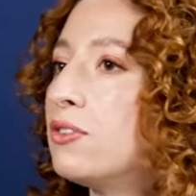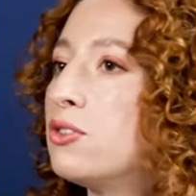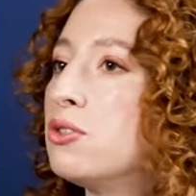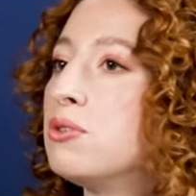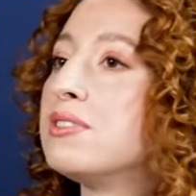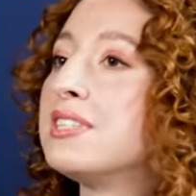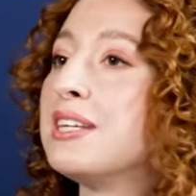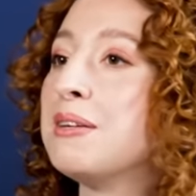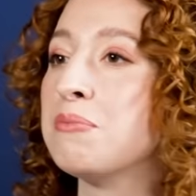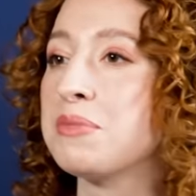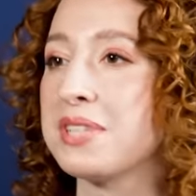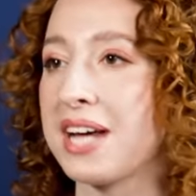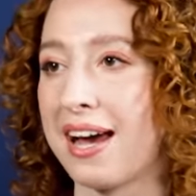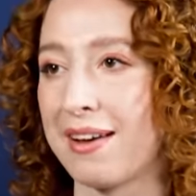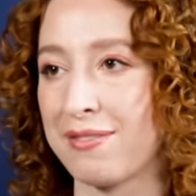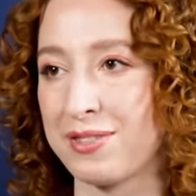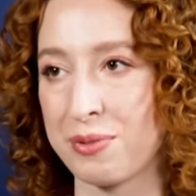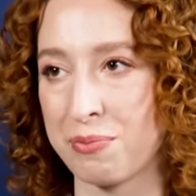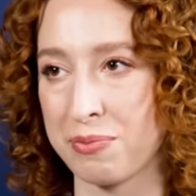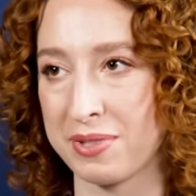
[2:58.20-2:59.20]
do seem to
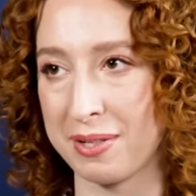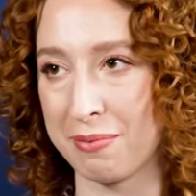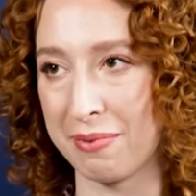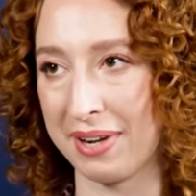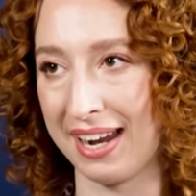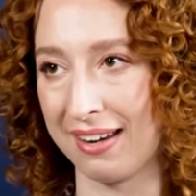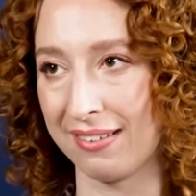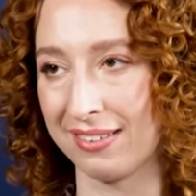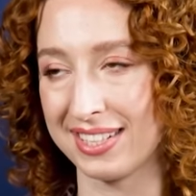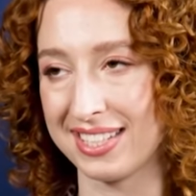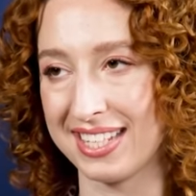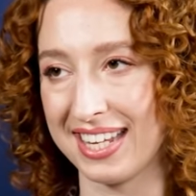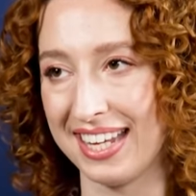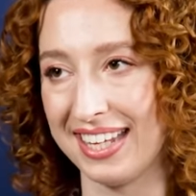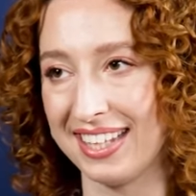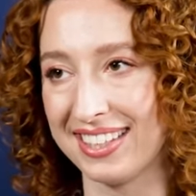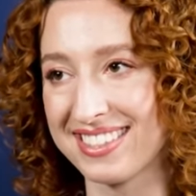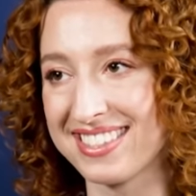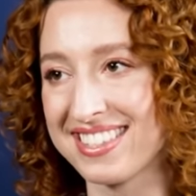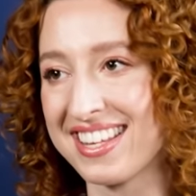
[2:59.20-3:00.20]
have some
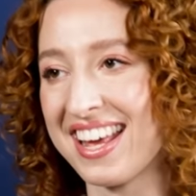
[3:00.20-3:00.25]
similarities.